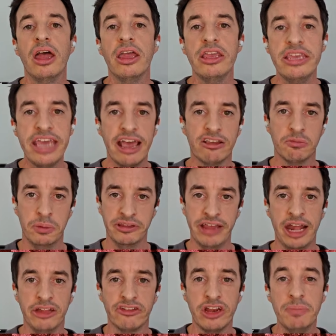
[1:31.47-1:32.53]
Yes,
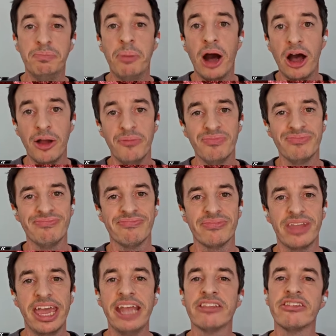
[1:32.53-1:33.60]
potentially, but
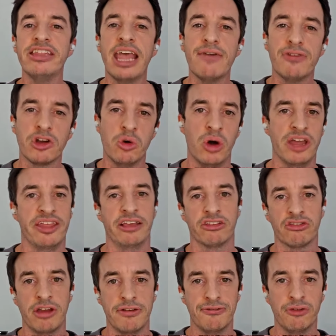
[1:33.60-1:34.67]
it's never quite that
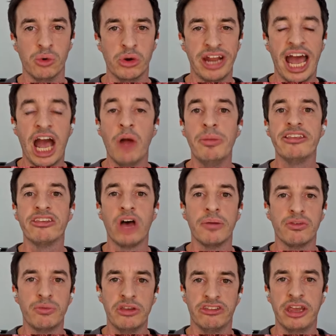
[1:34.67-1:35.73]
straightforward. How many times
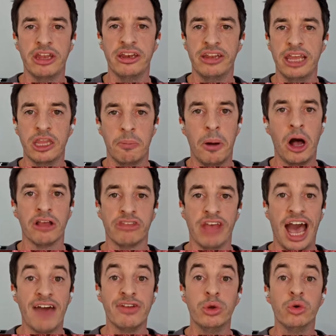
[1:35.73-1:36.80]
have we seen in the past that
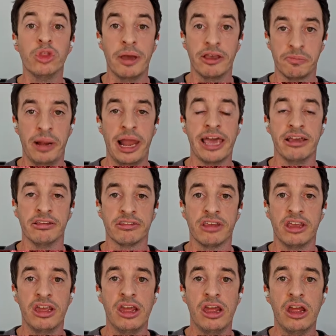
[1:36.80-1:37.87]
having all the best
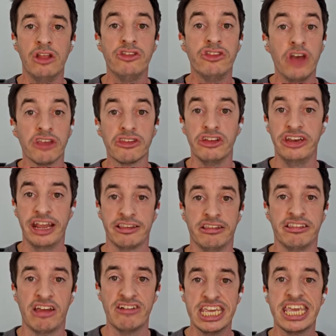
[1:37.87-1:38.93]
players doesn't
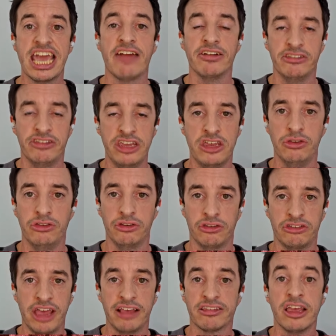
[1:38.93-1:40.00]
necessarily guarantee you
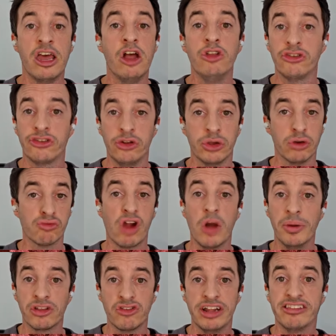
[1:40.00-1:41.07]
success? Just look at Real
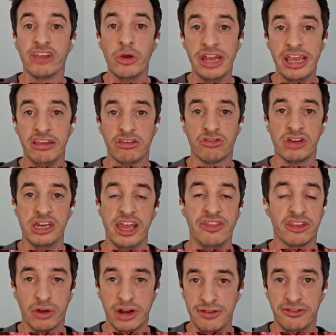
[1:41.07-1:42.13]
Madrid's own history in the
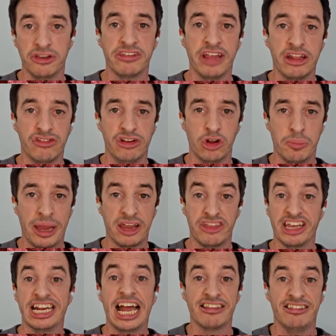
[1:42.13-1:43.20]
21st century. Look back at the
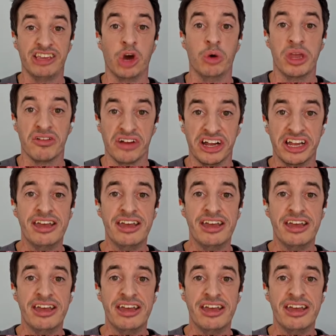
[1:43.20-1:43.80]
Galactico era,